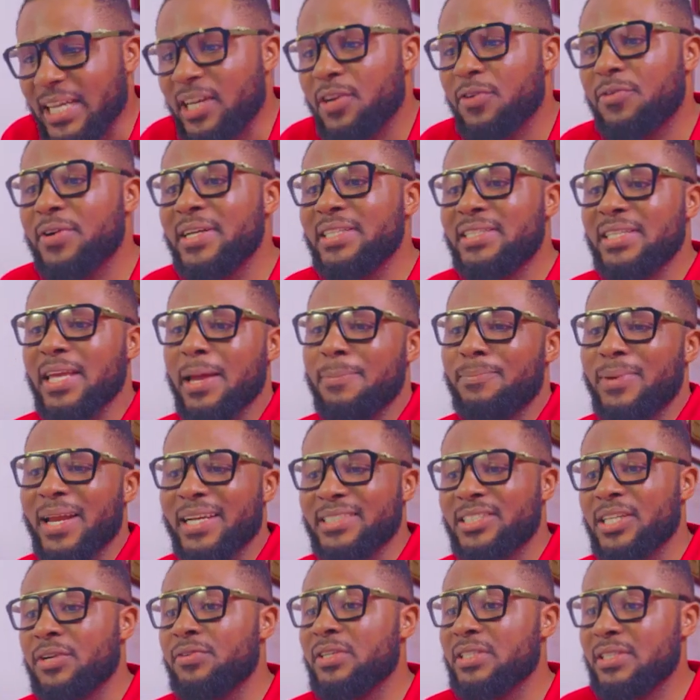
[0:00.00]
generate a
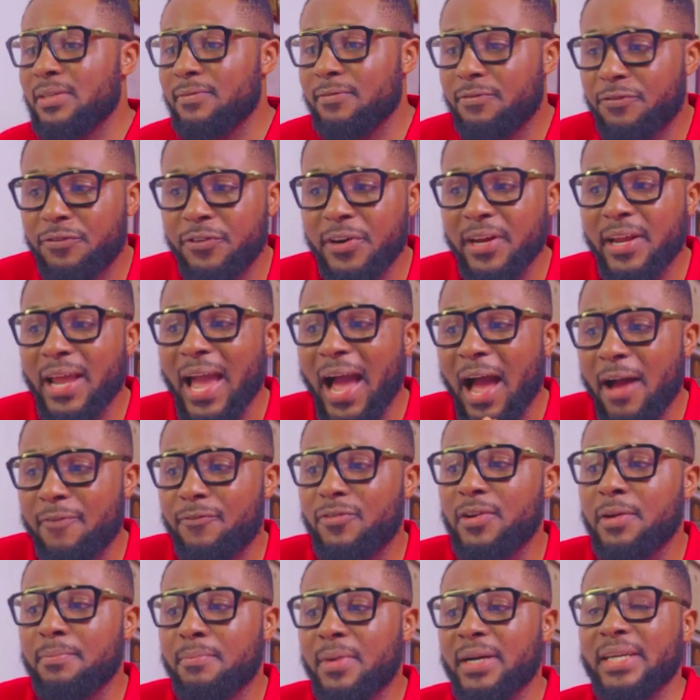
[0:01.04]
plagiarism-free
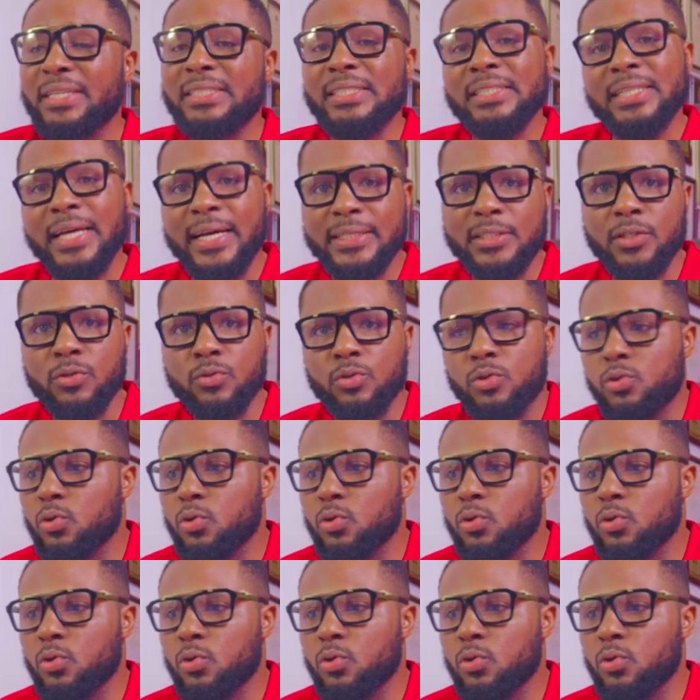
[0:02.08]
affiliate marketing article.